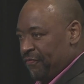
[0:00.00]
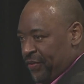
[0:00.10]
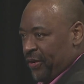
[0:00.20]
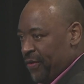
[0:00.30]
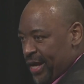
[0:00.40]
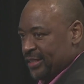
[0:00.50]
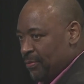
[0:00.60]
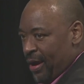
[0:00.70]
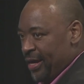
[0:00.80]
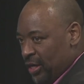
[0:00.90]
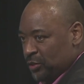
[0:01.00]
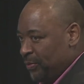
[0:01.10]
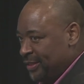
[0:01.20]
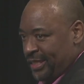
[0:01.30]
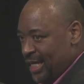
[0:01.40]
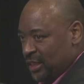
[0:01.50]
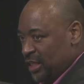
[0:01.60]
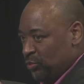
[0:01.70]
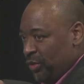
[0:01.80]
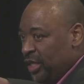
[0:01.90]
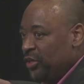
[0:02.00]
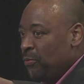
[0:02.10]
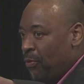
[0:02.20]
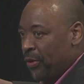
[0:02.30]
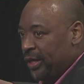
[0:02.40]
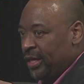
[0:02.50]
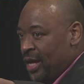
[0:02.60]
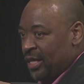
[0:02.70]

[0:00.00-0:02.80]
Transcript: the finger at somebody else, but it's really you pointing